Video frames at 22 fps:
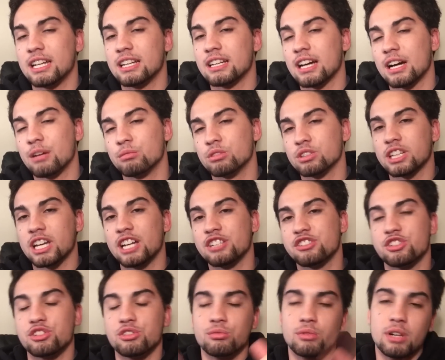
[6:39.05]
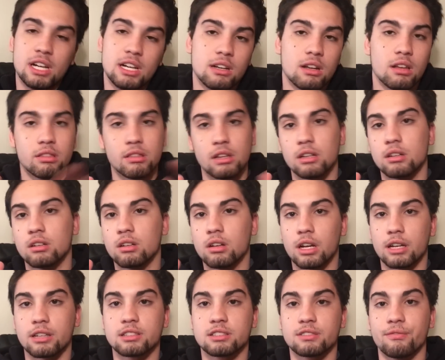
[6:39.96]
and I will catch you in the
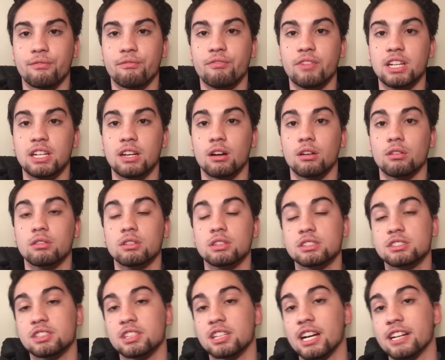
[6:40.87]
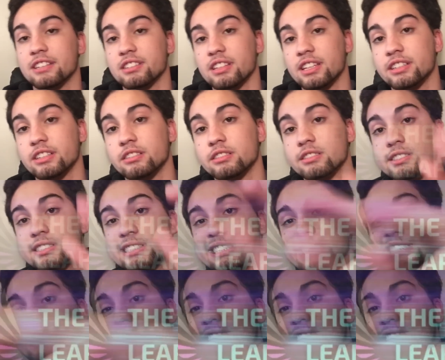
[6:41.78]
next video. See you guys later.